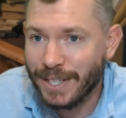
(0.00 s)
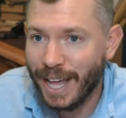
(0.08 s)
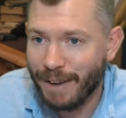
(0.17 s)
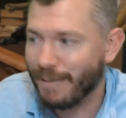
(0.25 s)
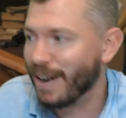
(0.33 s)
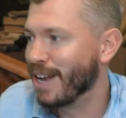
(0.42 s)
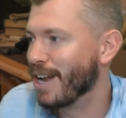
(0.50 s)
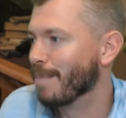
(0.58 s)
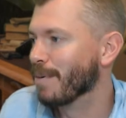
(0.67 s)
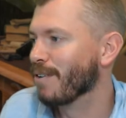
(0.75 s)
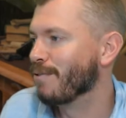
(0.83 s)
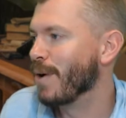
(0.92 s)
infinite
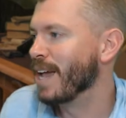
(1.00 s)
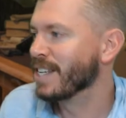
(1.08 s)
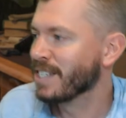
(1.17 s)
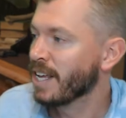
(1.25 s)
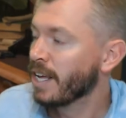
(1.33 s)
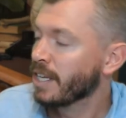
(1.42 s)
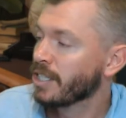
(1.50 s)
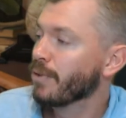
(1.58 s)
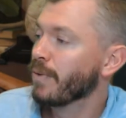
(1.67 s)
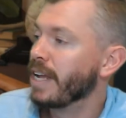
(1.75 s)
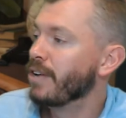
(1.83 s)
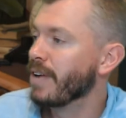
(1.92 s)
number of ways to
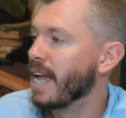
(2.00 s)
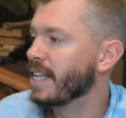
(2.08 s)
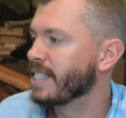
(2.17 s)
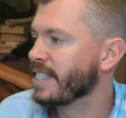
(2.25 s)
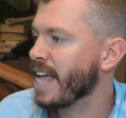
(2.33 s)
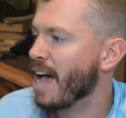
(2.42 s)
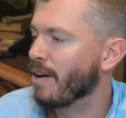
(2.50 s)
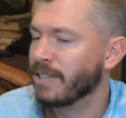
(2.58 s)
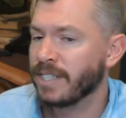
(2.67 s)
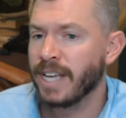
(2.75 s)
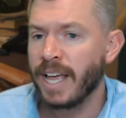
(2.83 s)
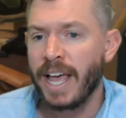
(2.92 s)
recreate
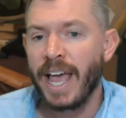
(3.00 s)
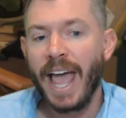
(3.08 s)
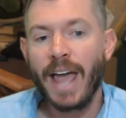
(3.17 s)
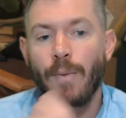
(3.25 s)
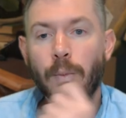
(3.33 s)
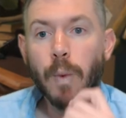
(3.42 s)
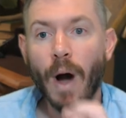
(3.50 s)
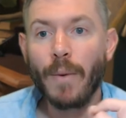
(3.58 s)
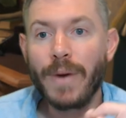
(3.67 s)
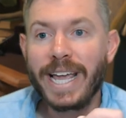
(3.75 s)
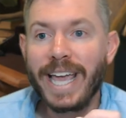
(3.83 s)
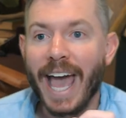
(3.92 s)
sounds. And what
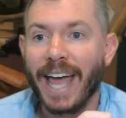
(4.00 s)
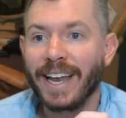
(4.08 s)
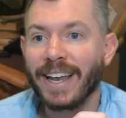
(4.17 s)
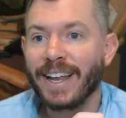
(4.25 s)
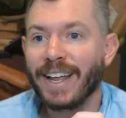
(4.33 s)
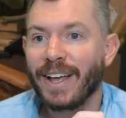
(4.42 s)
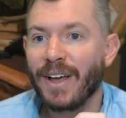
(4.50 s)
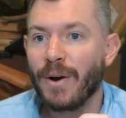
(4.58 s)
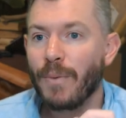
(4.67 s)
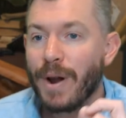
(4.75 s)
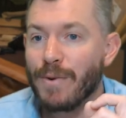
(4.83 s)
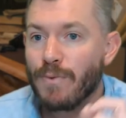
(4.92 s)
we get
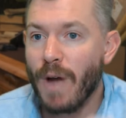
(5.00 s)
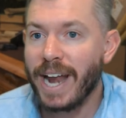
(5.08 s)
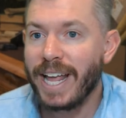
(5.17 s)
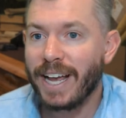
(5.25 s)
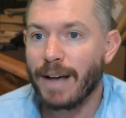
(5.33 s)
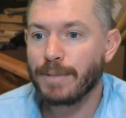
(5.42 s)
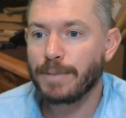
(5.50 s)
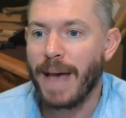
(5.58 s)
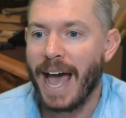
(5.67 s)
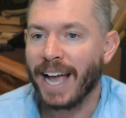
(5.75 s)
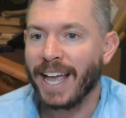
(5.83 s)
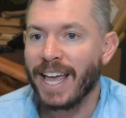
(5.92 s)
when writing comes
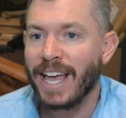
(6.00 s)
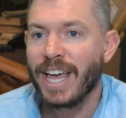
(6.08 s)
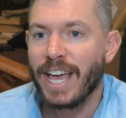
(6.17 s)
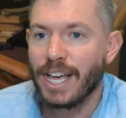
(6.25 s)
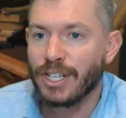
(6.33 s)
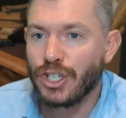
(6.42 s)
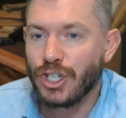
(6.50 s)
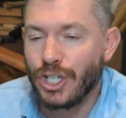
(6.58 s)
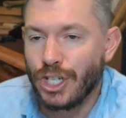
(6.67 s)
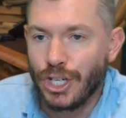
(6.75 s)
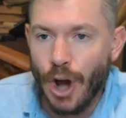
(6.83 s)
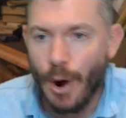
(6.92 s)
back is
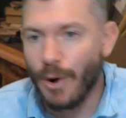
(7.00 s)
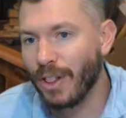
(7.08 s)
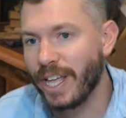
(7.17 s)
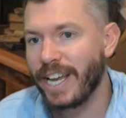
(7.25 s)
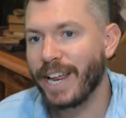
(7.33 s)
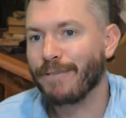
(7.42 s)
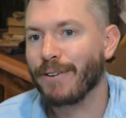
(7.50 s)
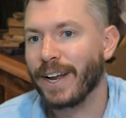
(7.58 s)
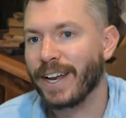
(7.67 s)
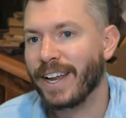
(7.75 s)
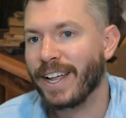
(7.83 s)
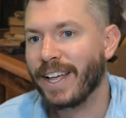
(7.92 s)
totally different
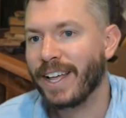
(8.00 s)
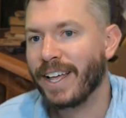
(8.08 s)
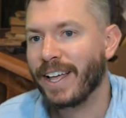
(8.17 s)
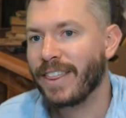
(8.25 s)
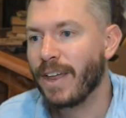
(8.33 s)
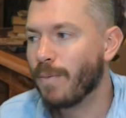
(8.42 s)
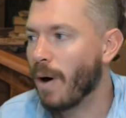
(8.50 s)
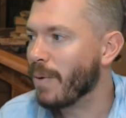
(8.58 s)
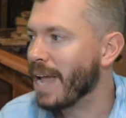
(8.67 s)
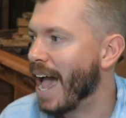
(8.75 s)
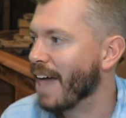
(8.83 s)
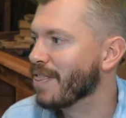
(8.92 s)
than what we
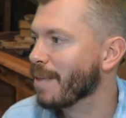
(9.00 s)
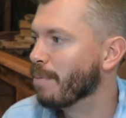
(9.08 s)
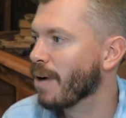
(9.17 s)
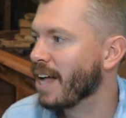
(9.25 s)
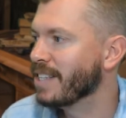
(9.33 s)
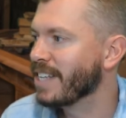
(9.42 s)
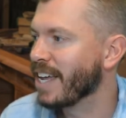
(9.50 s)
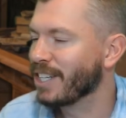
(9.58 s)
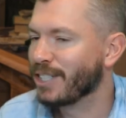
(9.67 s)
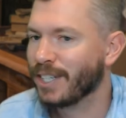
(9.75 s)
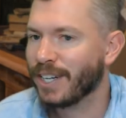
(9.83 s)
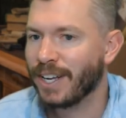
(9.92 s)
had in the Bronze
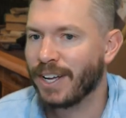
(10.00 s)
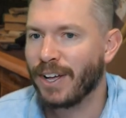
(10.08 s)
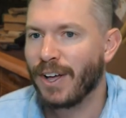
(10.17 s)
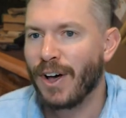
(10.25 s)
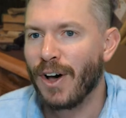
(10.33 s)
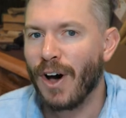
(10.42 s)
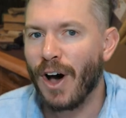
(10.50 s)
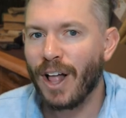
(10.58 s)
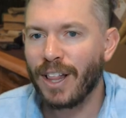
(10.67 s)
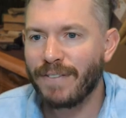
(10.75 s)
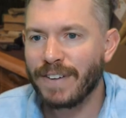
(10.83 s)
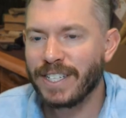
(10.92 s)
Age. All
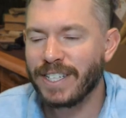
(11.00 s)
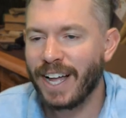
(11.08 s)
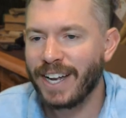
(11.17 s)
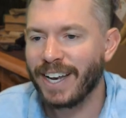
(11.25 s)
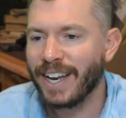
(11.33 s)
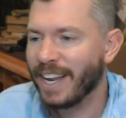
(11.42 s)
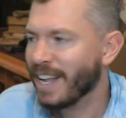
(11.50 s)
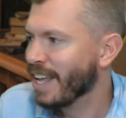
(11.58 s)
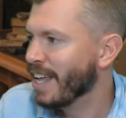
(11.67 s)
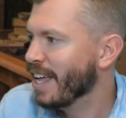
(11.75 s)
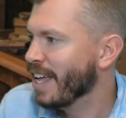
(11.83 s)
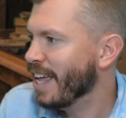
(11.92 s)
of a sudden,
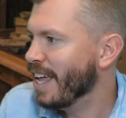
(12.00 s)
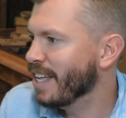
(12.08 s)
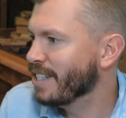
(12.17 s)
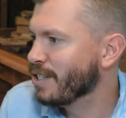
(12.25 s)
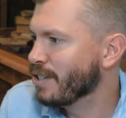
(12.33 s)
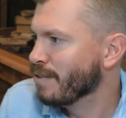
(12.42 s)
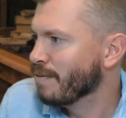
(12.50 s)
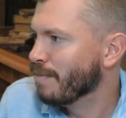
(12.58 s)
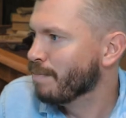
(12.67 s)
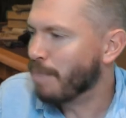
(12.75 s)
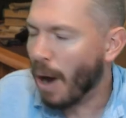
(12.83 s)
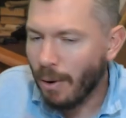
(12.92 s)
it's
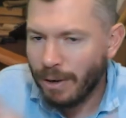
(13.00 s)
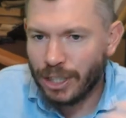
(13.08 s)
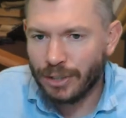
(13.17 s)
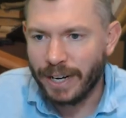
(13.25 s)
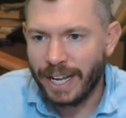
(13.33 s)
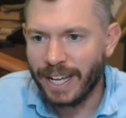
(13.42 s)
poetry